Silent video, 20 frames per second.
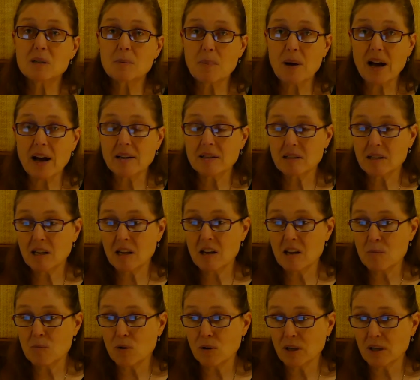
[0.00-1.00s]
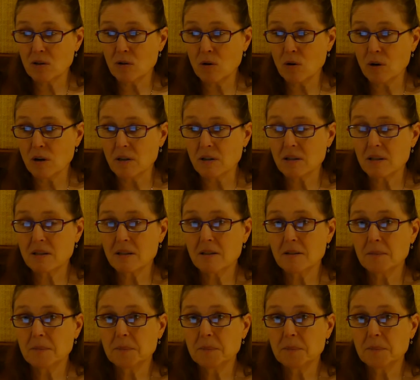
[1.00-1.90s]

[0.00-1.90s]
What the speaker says: to pass the keyboarding course.